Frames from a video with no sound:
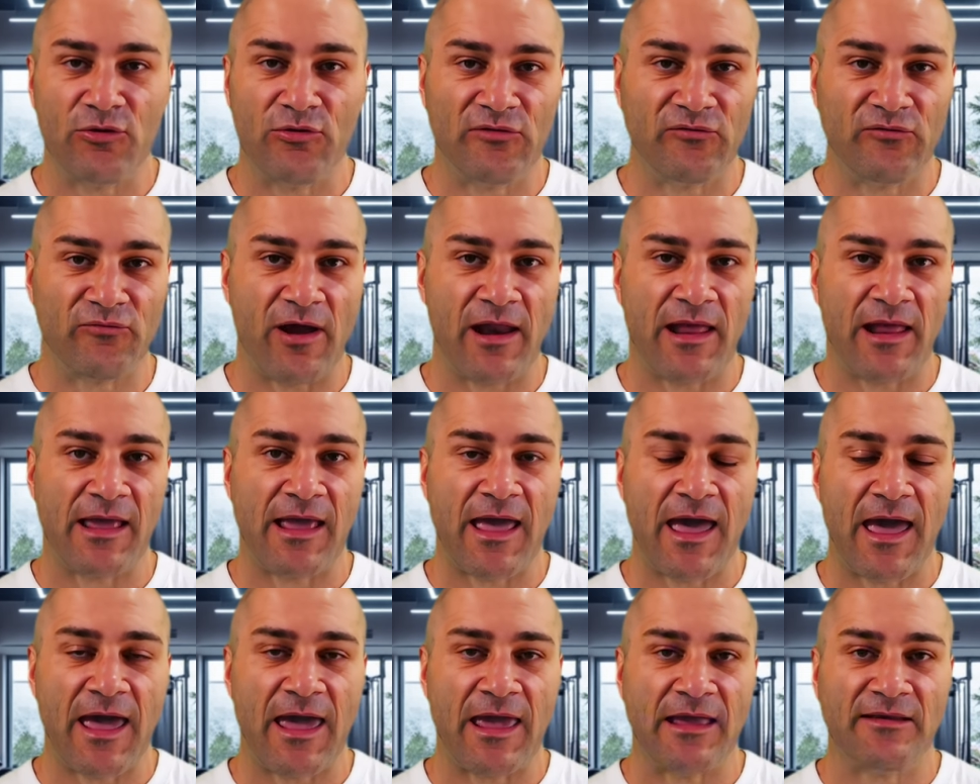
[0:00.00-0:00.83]
who's
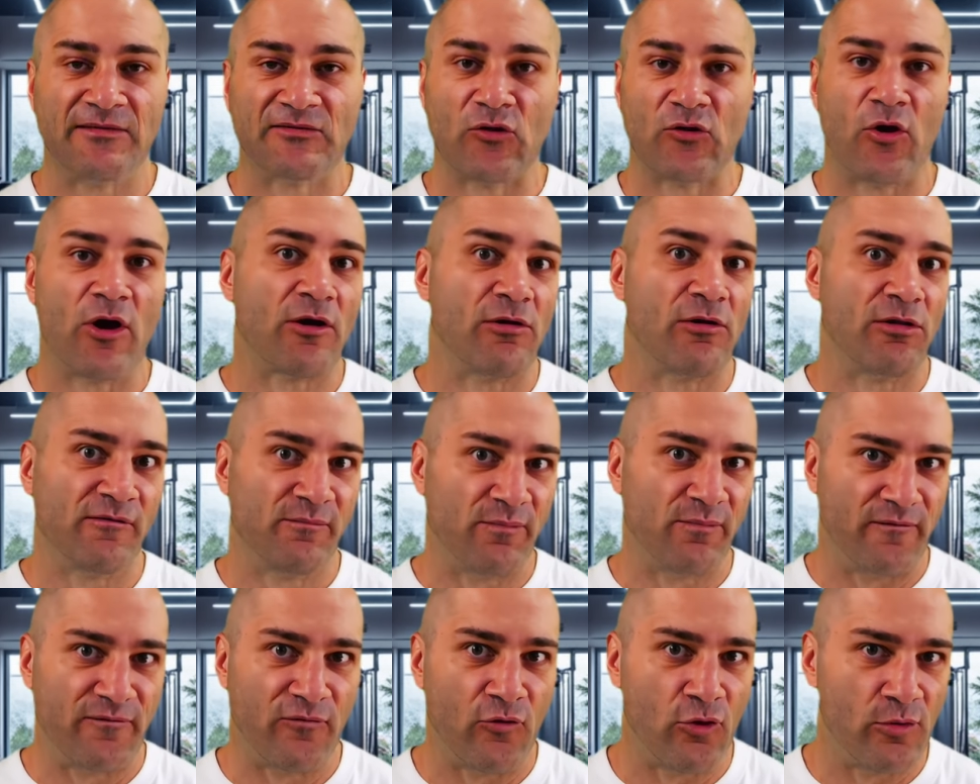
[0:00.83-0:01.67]
running a cycle of
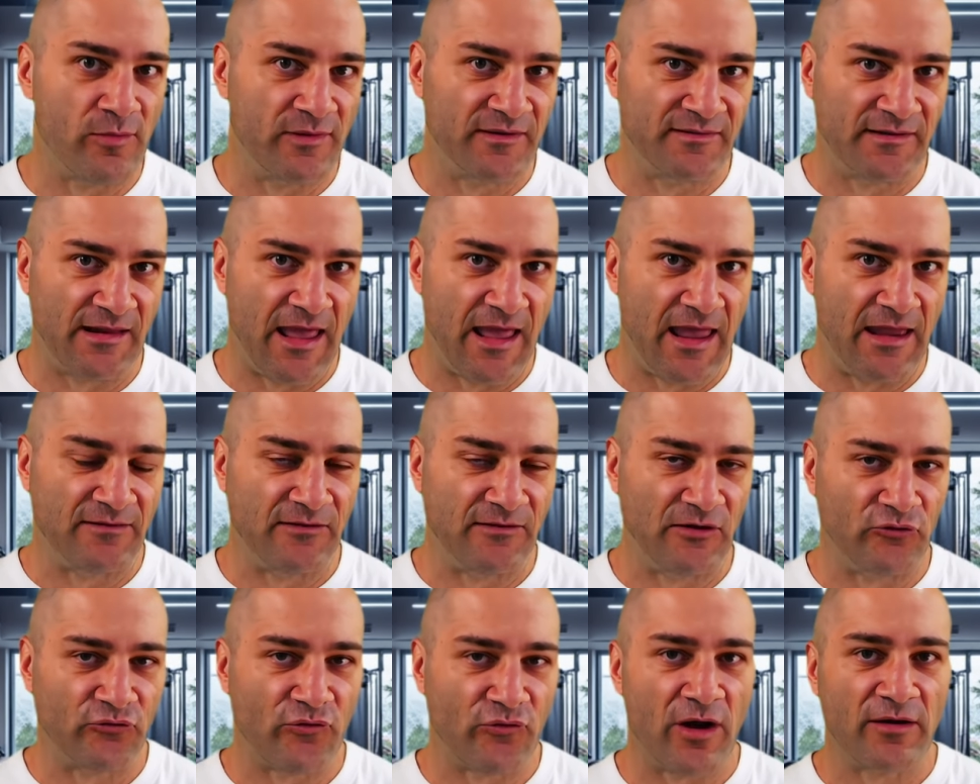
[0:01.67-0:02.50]
performance
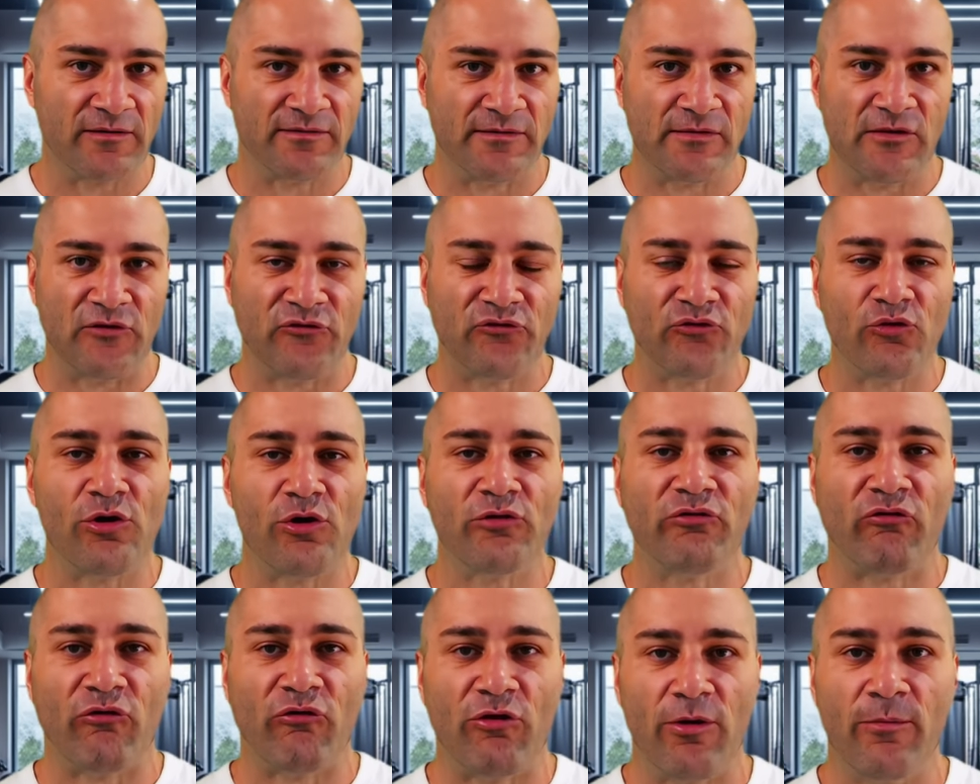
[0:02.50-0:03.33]
enhancing drugs in the
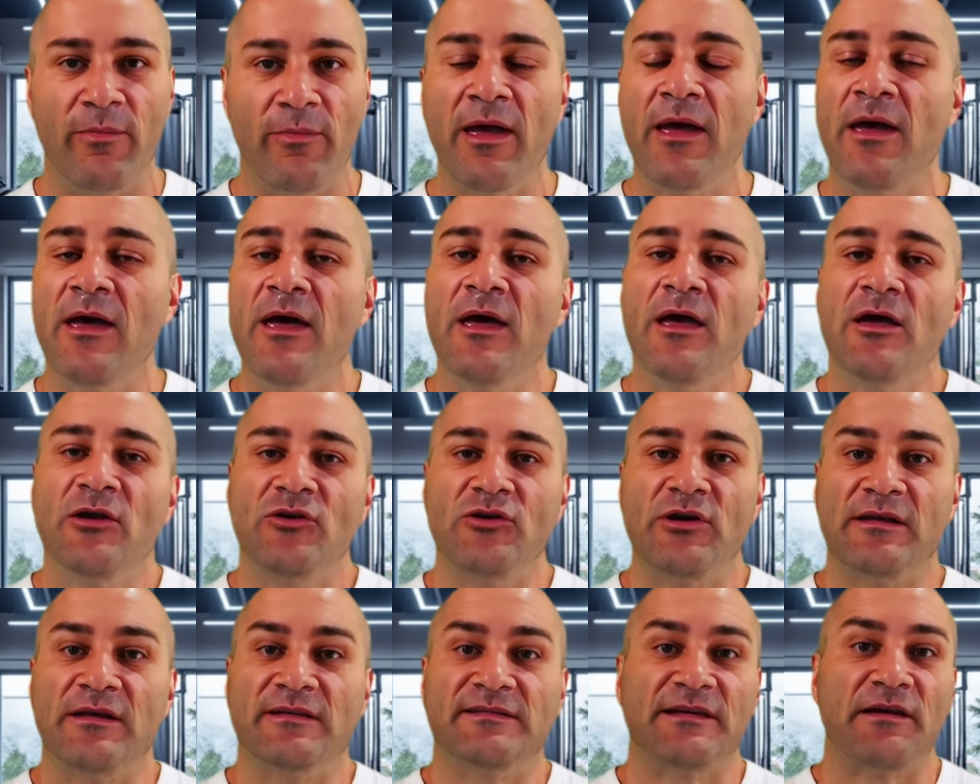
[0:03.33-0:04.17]
short term.
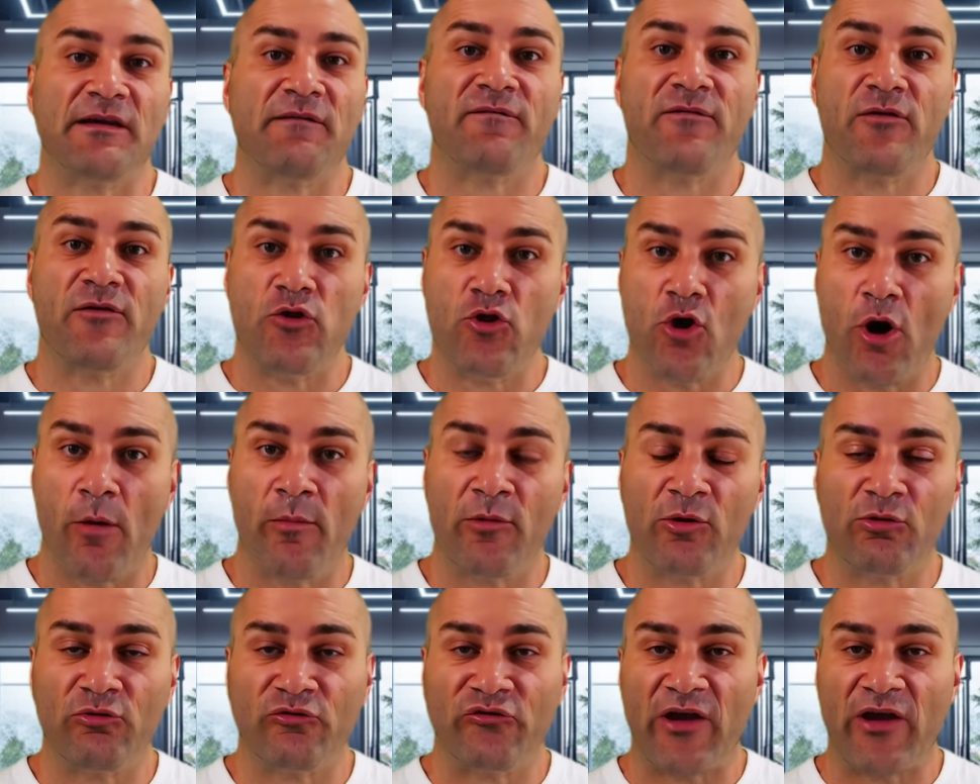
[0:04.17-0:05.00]
You can see
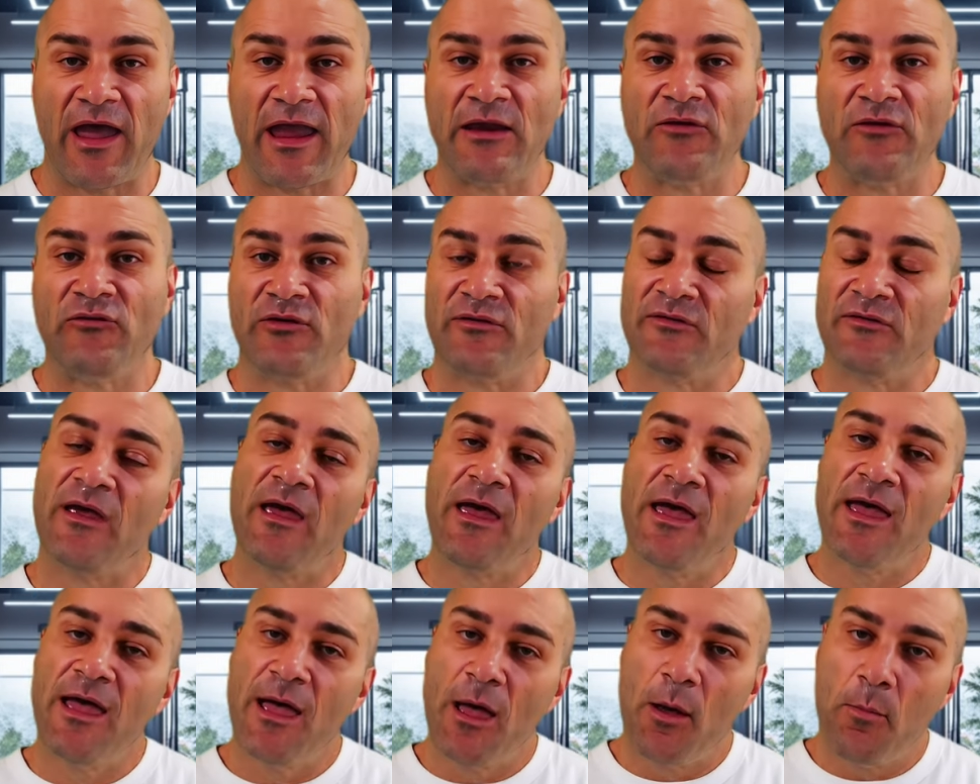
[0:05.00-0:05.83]
phenomenal changes.
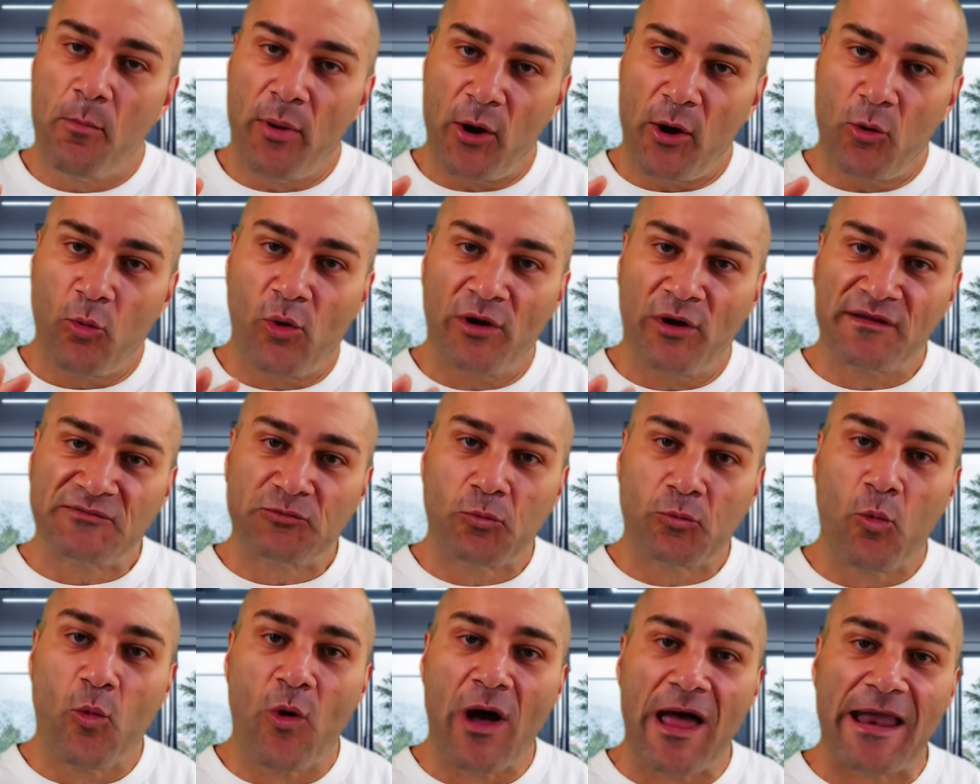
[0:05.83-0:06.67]
But what's
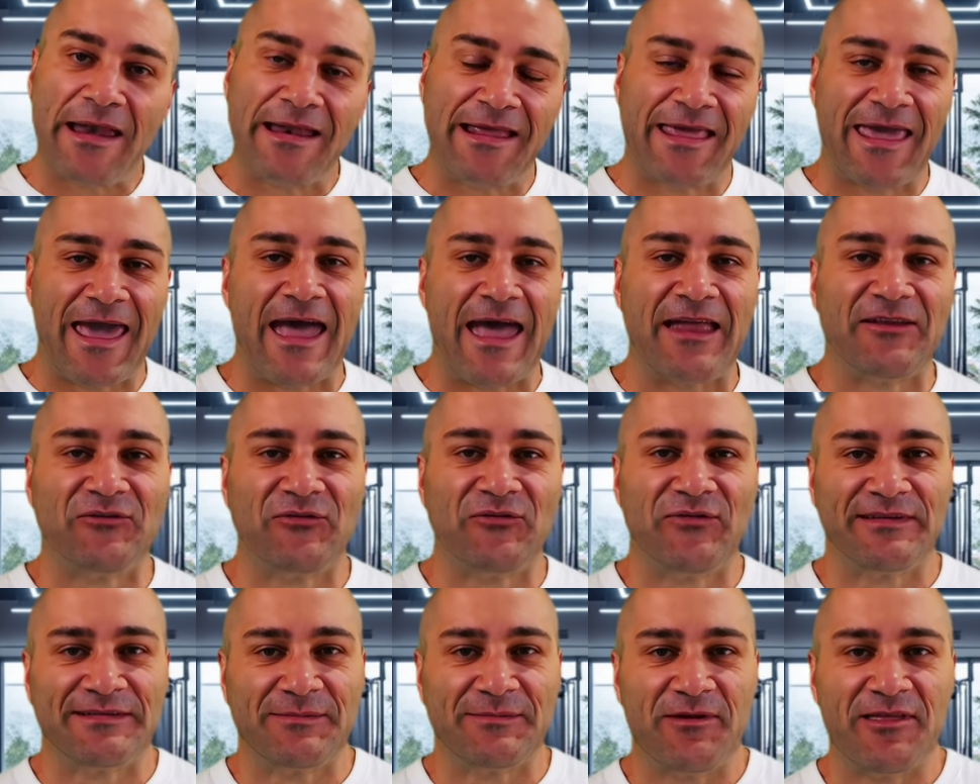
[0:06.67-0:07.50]
one catch
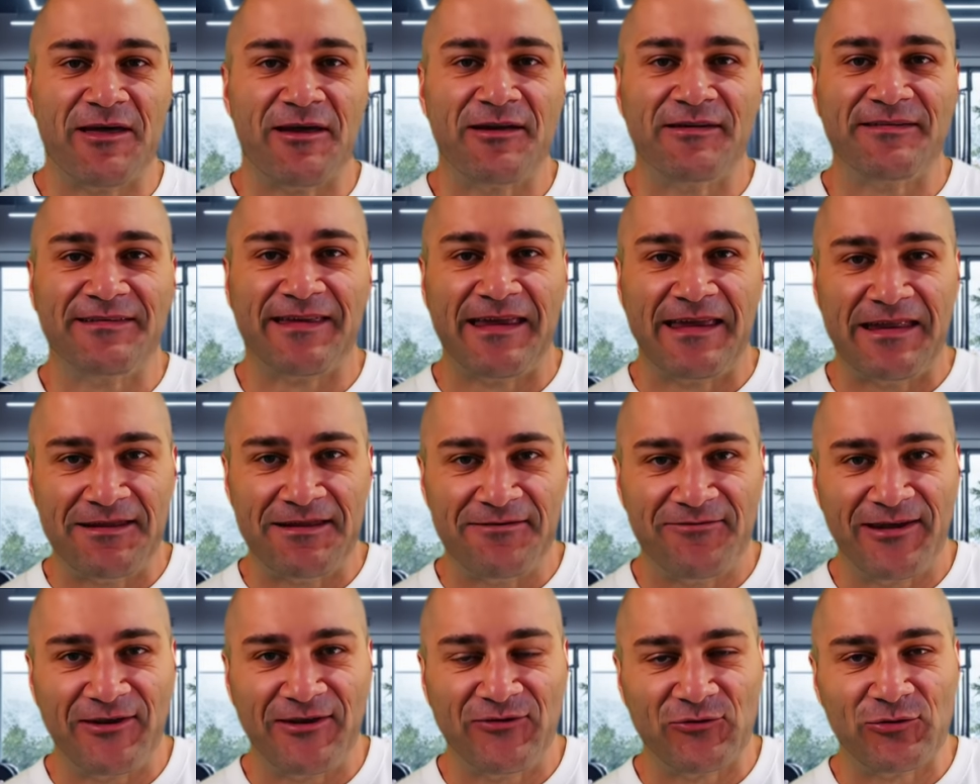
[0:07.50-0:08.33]
for some of those
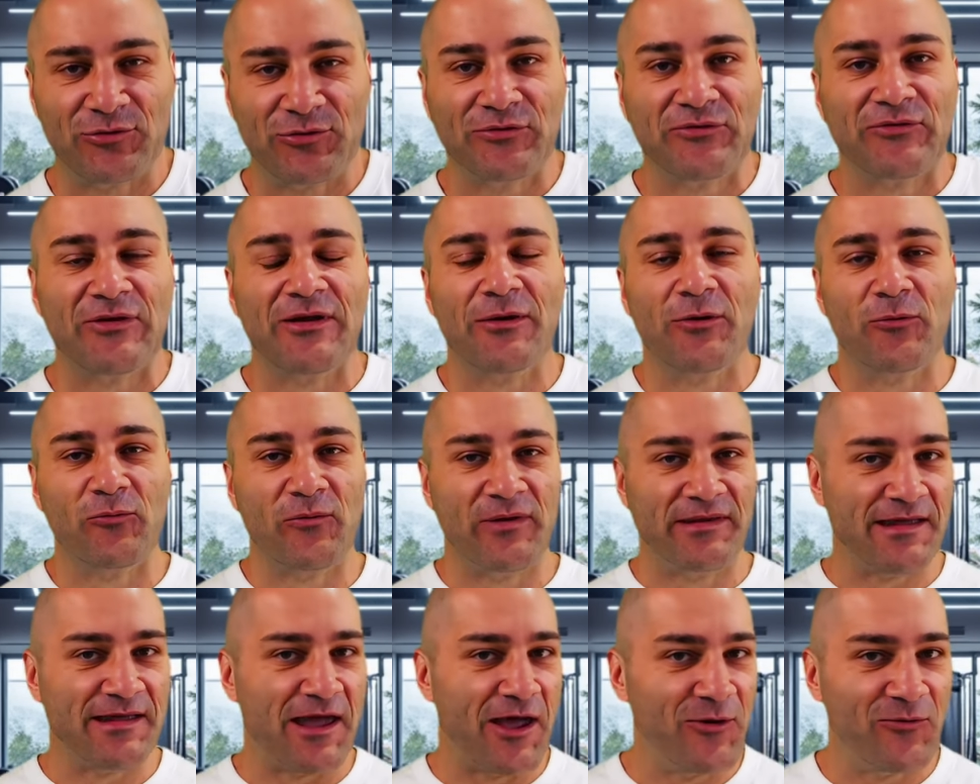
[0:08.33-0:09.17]
individuals?
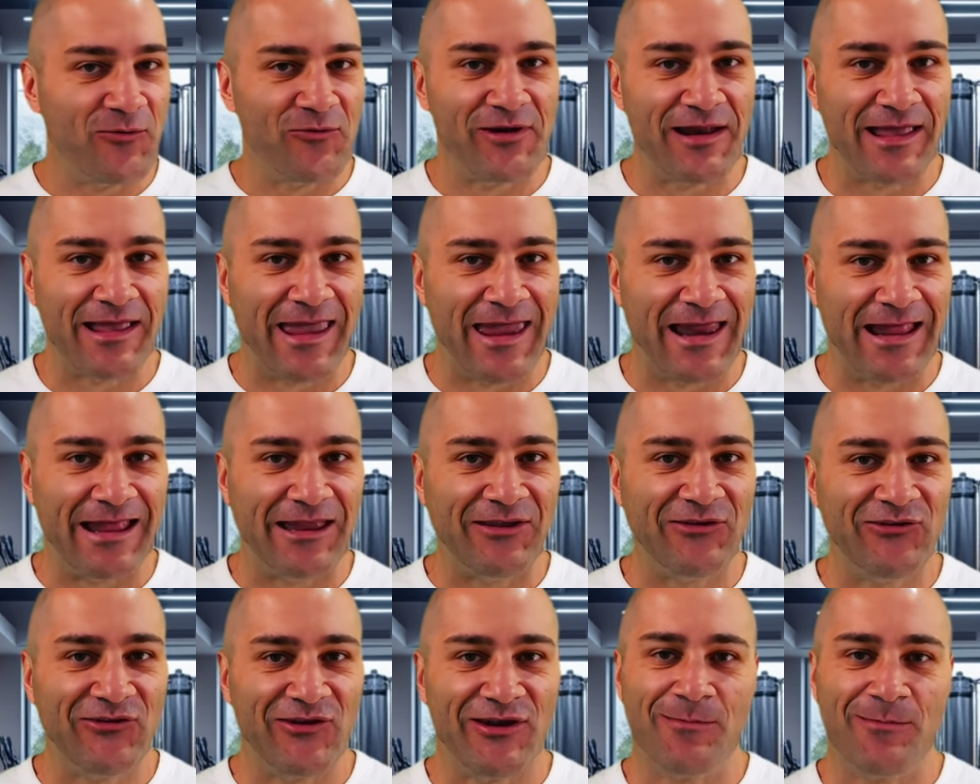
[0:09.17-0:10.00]
We don't want to get
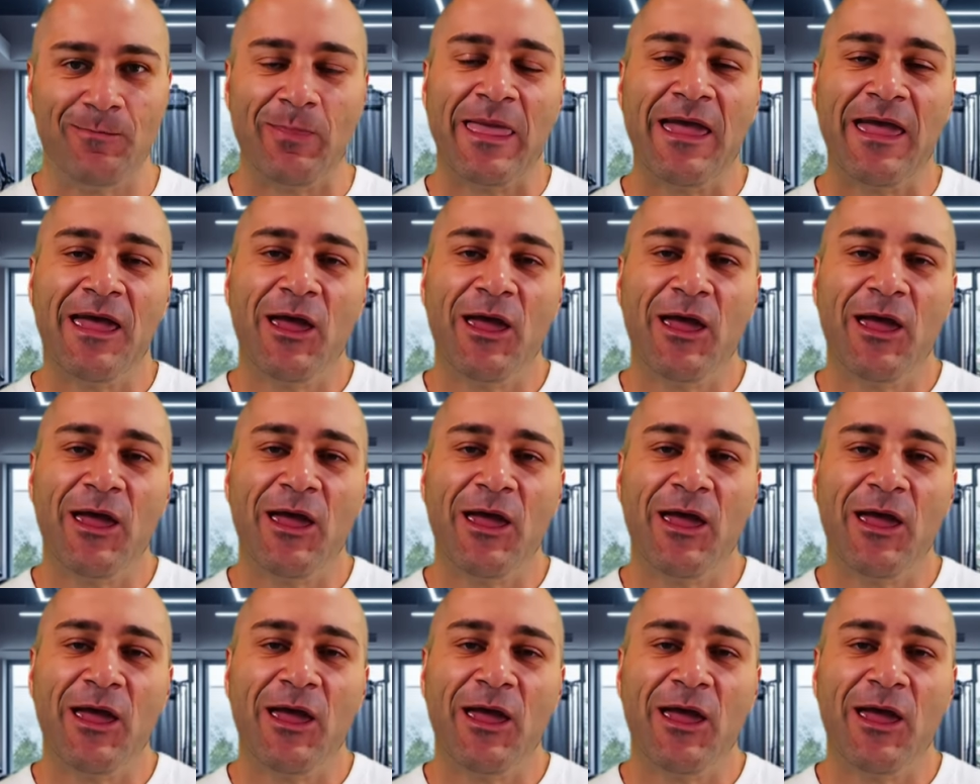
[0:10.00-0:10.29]
injured.